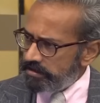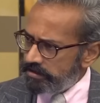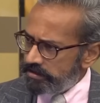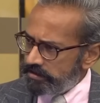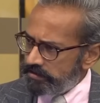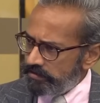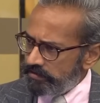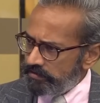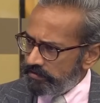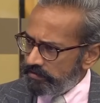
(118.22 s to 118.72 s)

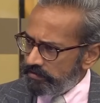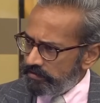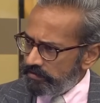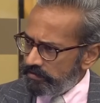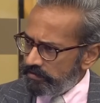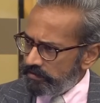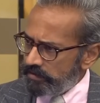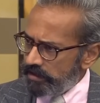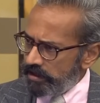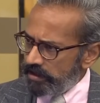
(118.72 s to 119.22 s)

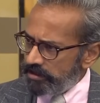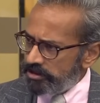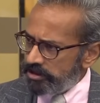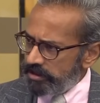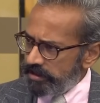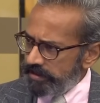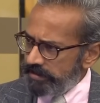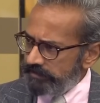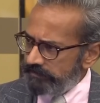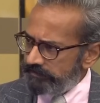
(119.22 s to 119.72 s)
to
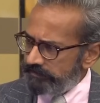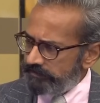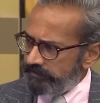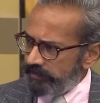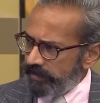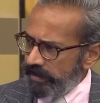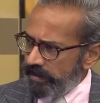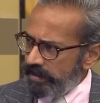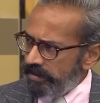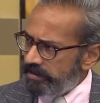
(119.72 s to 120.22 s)
achieve
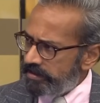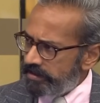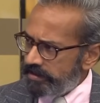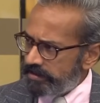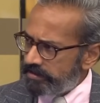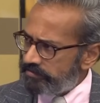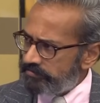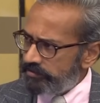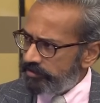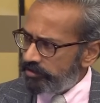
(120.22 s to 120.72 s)
uh,
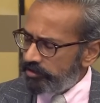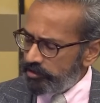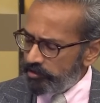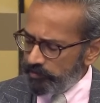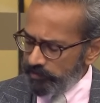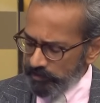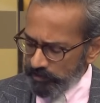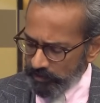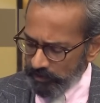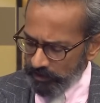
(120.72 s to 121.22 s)
India's
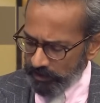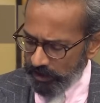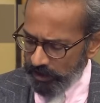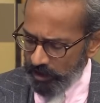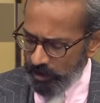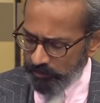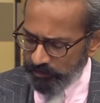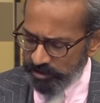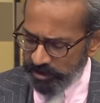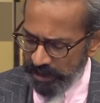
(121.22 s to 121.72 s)
renewable
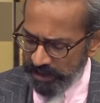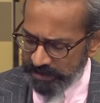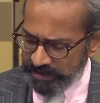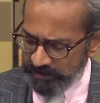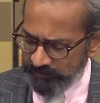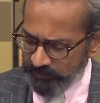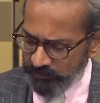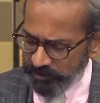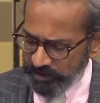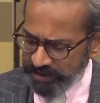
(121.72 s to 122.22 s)

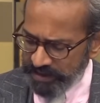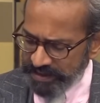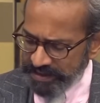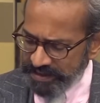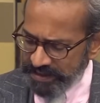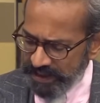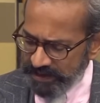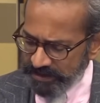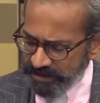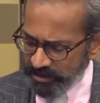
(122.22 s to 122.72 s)
objective, or does it
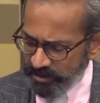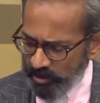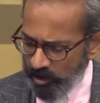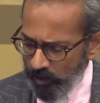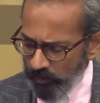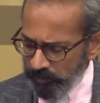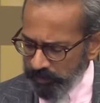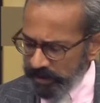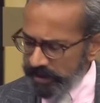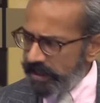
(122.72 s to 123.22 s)
stand to
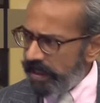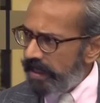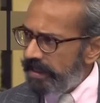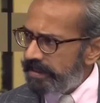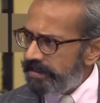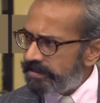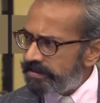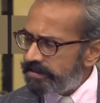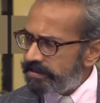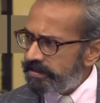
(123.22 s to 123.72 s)

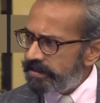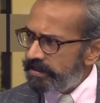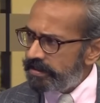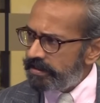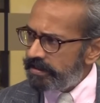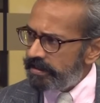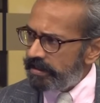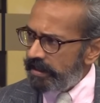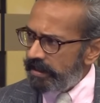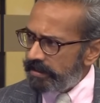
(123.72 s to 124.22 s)
complicate
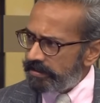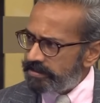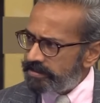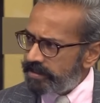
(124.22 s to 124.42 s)
uh,